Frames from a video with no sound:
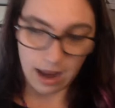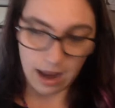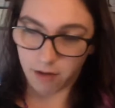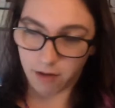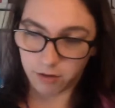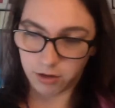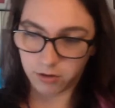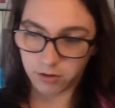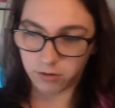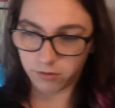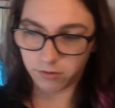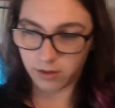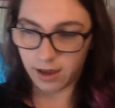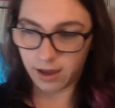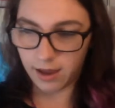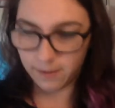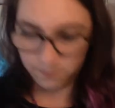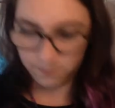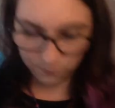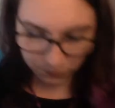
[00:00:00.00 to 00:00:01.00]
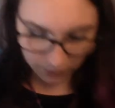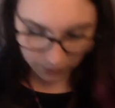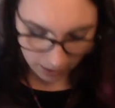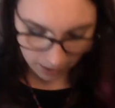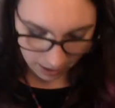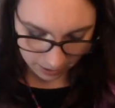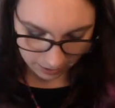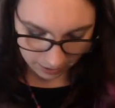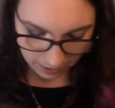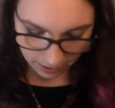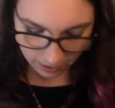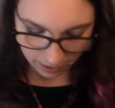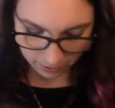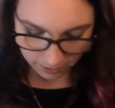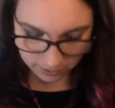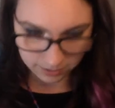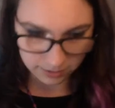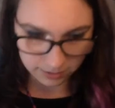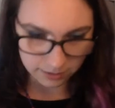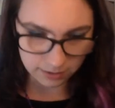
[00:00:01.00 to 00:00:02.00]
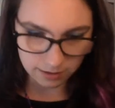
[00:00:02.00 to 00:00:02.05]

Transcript: do you do that? I can't.